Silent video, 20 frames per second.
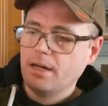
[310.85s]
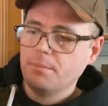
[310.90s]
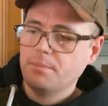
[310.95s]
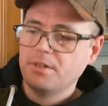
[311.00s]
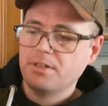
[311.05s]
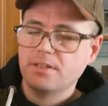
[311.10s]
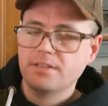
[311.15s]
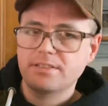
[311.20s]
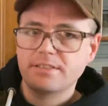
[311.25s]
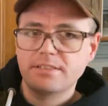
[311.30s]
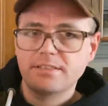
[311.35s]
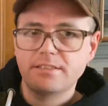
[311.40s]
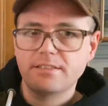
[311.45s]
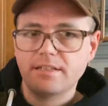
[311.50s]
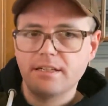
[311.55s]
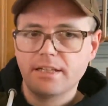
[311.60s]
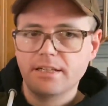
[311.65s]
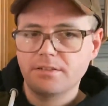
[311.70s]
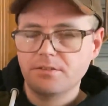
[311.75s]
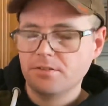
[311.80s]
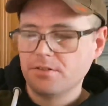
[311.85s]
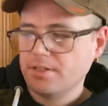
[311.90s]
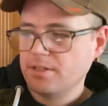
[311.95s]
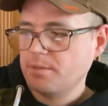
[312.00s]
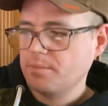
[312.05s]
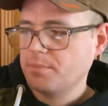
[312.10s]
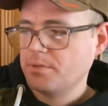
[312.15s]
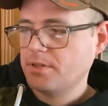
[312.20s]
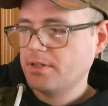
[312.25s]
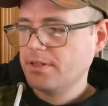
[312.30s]
because it's an
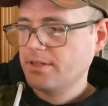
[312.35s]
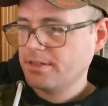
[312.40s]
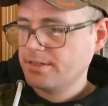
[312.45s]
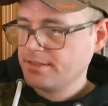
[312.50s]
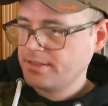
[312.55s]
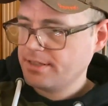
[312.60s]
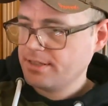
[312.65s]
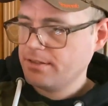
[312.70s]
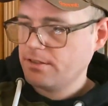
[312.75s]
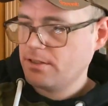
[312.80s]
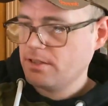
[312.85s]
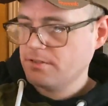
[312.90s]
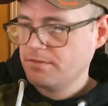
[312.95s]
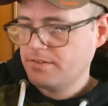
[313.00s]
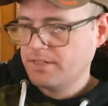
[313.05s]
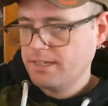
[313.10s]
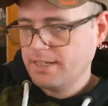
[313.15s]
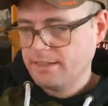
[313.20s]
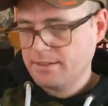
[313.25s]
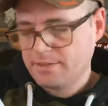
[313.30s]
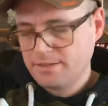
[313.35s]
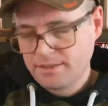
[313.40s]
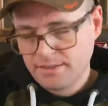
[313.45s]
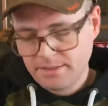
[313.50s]
electronic product and all of that.